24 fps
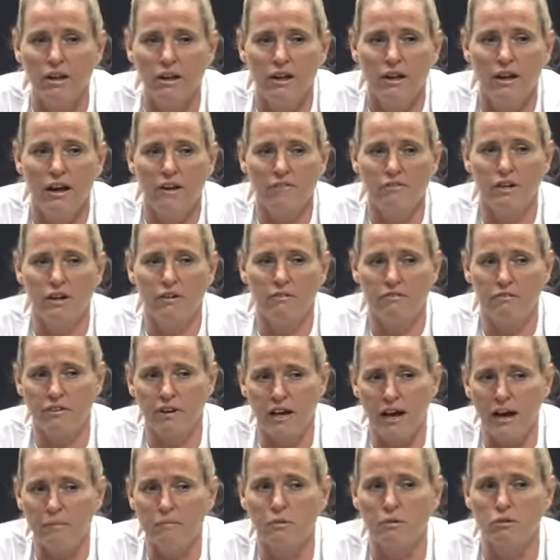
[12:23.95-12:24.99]
have done a
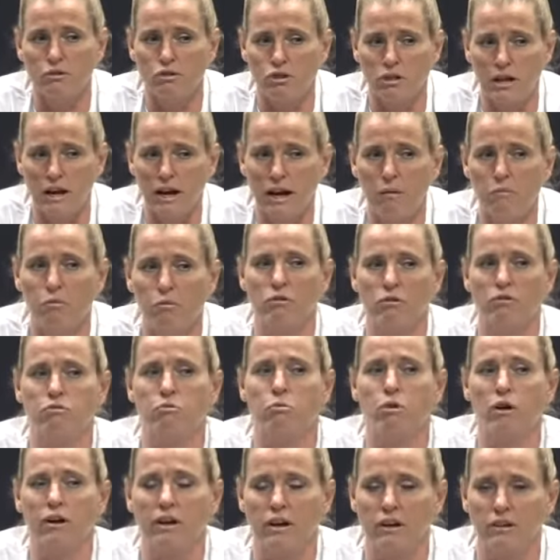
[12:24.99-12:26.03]
phenomenal job with
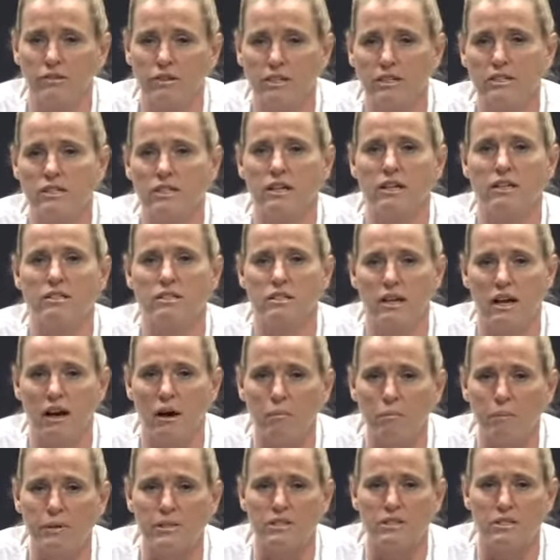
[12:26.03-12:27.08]
working on these kids to help
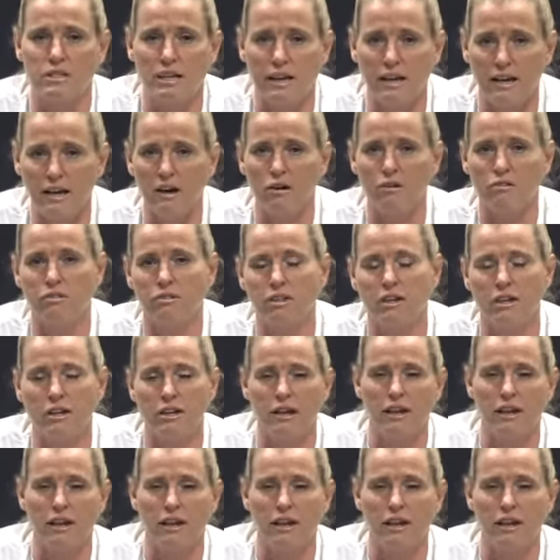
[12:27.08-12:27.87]
us stay healthy.